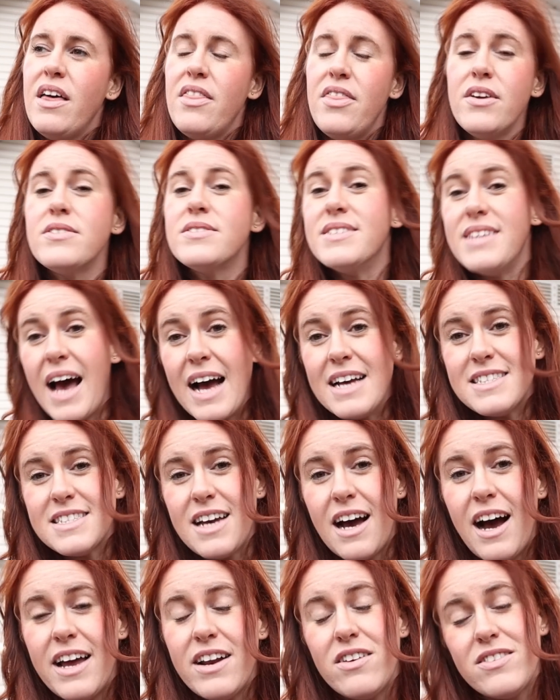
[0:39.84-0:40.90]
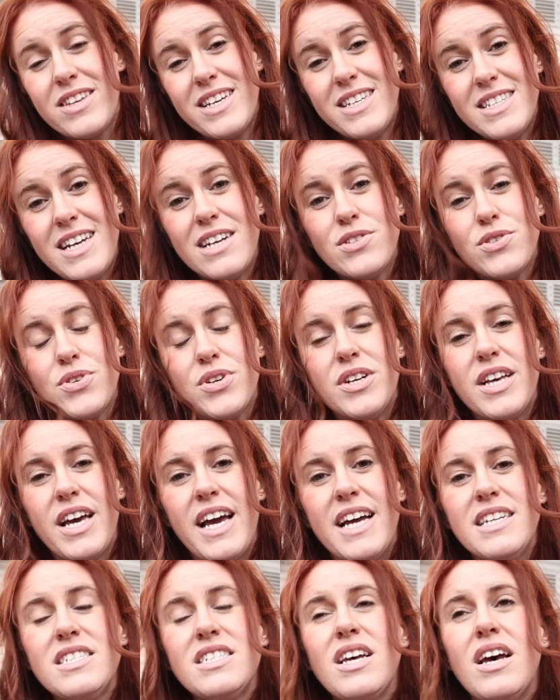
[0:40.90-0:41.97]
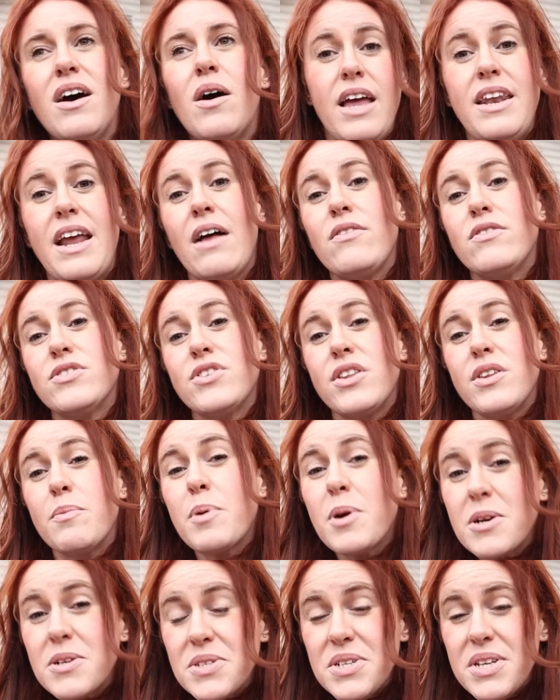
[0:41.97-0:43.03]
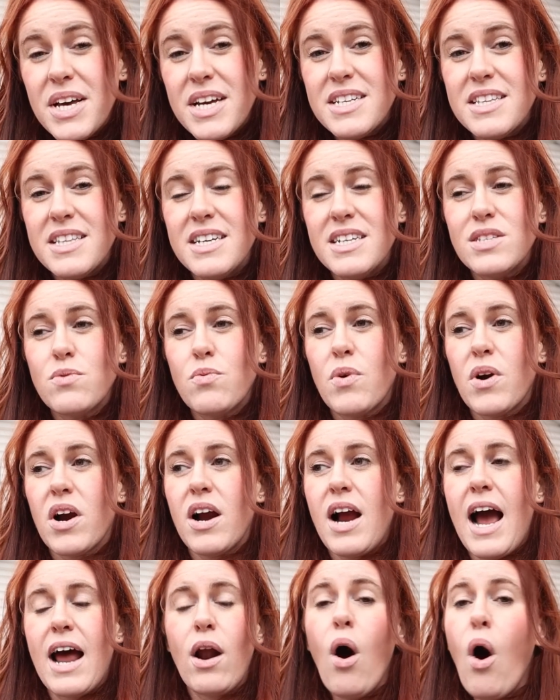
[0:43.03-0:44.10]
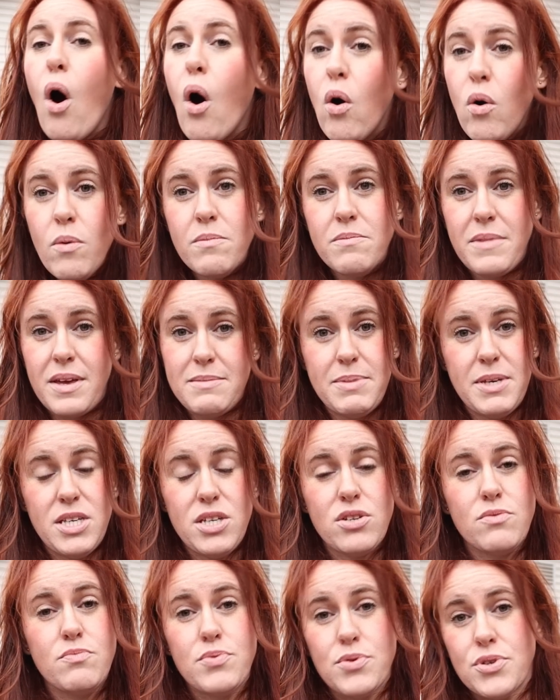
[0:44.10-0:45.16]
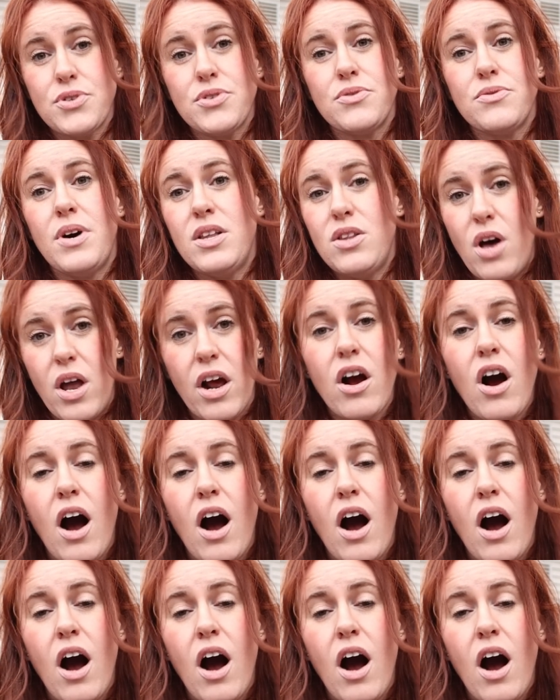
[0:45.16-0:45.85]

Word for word: there's that side on the industrial end, and now there's on the personal end of this where at home maybe you brew a lot of